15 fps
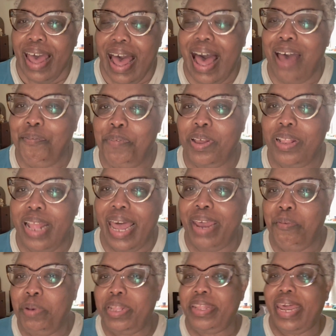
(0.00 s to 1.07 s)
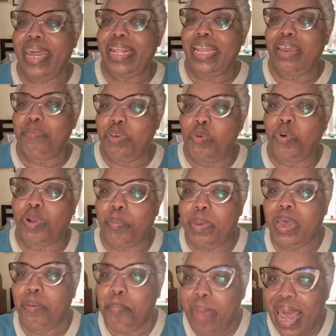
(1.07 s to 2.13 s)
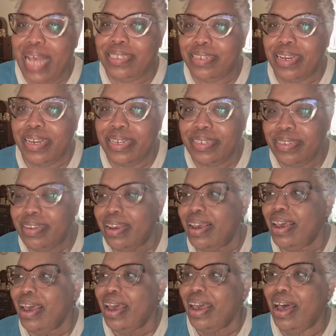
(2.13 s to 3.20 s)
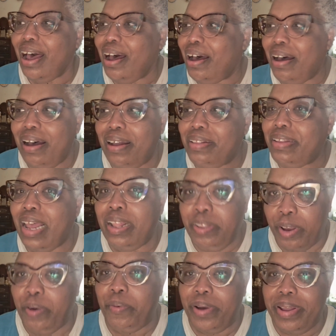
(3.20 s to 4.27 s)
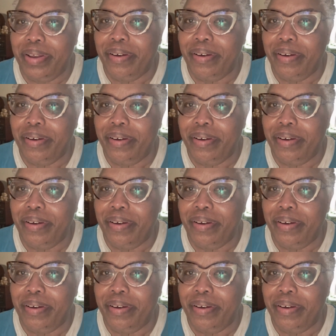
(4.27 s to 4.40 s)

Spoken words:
I feel like with dating, if you want to be a masochist, do it.